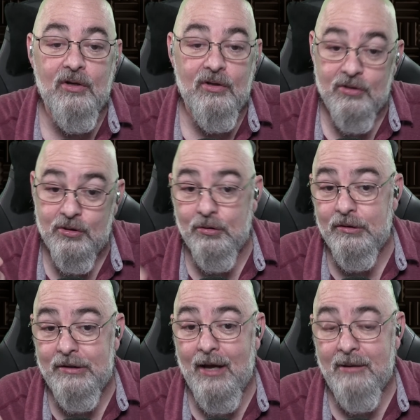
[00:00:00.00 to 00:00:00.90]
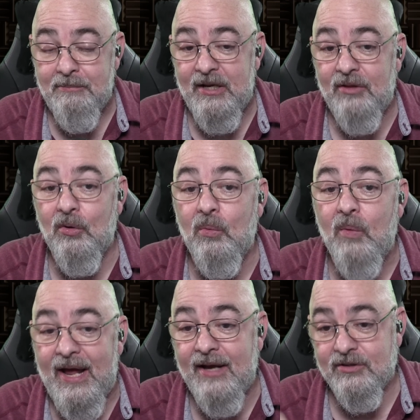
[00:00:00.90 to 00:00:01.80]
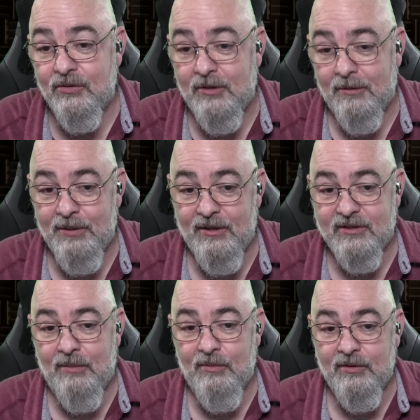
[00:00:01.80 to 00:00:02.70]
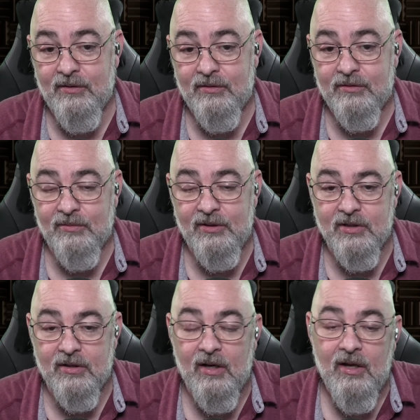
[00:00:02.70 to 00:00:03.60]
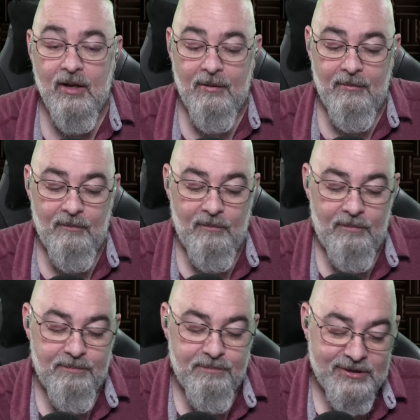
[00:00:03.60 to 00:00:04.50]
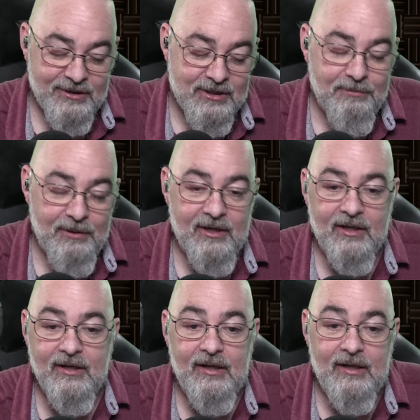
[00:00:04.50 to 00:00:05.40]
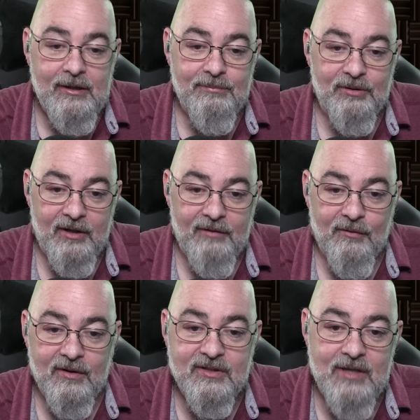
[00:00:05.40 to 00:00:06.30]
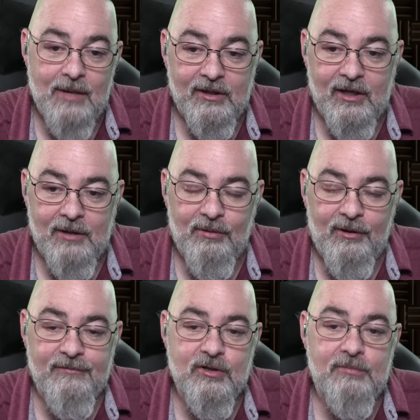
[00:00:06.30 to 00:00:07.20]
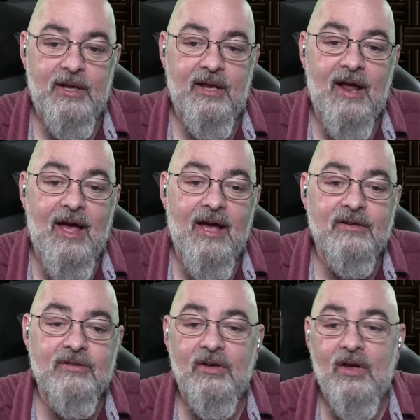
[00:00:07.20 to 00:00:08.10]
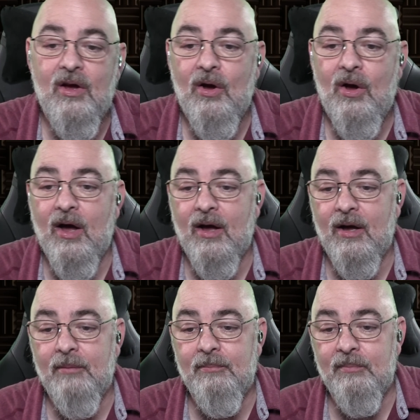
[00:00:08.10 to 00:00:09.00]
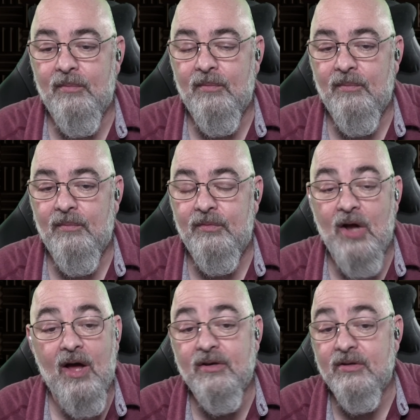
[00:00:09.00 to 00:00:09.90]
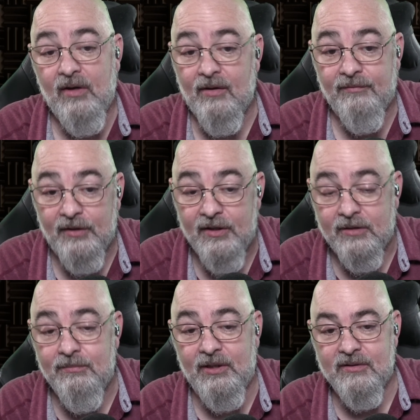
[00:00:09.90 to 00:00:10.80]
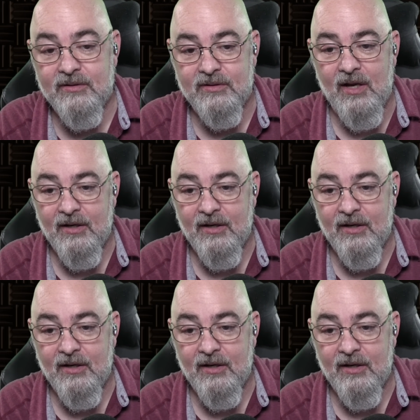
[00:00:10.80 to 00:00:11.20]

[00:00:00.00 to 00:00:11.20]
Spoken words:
should not be the way to compel someone to religion. Participating in any belief or accepting any belief should be an act not of volition, because there's not